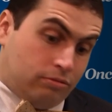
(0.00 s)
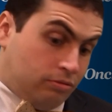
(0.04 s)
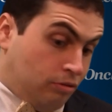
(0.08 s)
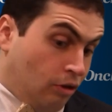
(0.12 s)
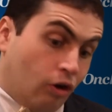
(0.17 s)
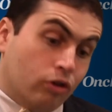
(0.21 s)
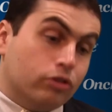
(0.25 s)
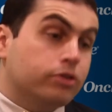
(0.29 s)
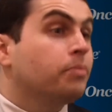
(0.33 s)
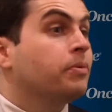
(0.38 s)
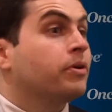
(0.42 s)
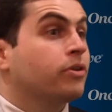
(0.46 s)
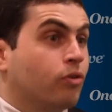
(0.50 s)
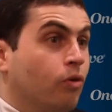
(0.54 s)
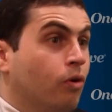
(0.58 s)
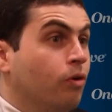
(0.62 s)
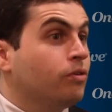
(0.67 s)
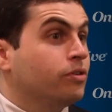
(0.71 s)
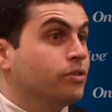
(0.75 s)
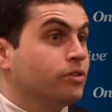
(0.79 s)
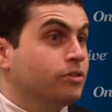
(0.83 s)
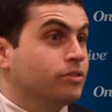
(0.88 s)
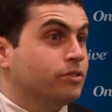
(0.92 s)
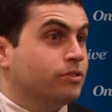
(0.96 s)
the ultimate
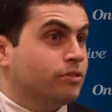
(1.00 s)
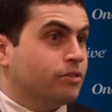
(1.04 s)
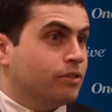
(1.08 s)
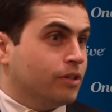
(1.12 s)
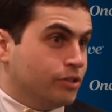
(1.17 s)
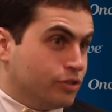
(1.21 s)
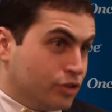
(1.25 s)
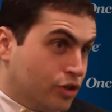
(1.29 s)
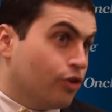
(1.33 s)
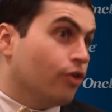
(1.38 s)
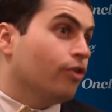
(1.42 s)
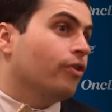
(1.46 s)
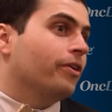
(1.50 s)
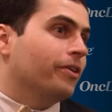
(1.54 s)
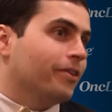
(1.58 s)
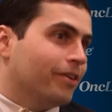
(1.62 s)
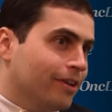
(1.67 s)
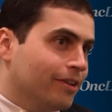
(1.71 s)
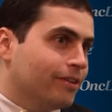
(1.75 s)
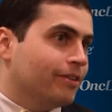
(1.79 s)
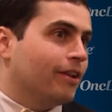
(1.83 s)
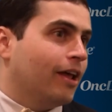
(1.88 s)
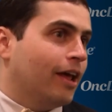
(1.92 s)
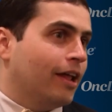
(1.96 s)
goal is, is cure
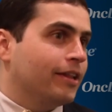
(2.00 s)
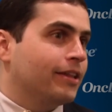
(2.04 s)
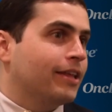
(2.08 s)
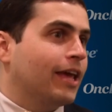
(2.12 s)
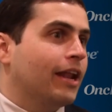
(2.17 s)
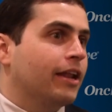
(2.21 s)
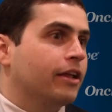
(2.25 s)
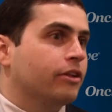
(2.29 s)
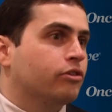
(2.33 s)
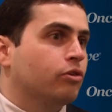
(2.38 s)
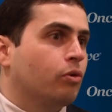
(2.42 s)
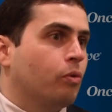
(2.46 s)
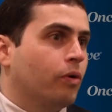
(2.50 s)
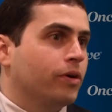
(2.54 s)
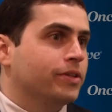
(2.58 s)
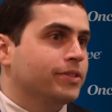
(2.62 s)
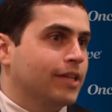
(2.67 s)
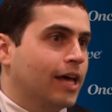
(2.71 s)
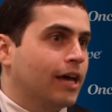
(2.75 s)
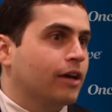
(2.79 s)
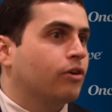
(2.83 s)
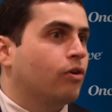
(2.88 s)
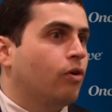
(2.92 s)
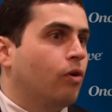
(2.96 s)
and, and getting
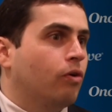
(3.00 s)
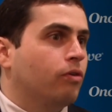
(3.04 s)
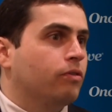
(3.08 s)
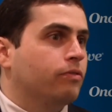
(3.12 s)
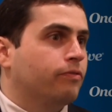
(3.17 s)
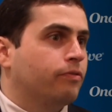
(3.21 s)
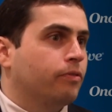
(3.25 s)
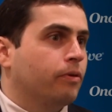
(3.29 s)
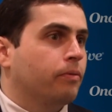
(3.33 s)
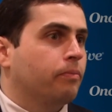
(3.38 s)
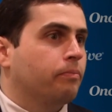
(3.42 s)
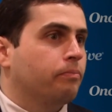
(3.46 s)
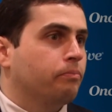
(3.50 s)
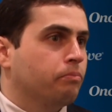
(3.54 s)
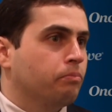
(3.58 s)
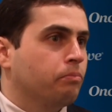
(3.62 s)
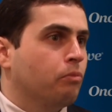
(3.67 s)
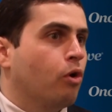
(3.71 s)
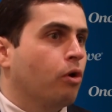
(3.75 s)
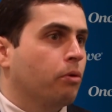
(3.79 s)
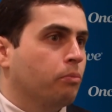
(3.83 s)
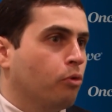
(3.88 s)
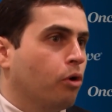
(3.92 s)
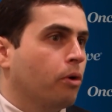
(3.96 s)
towards that goal for
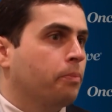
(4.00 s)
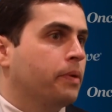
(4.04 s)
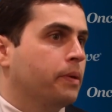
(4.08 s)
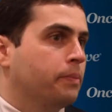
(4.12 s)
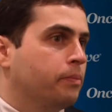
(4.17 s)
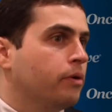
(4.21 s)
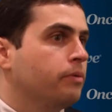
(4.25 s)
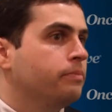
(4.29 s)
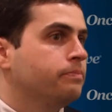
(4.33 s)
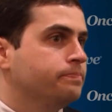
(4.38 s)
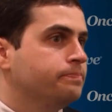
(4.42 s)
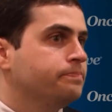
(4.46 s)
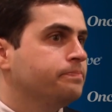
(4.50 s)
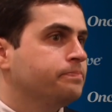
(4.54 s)
more and more people.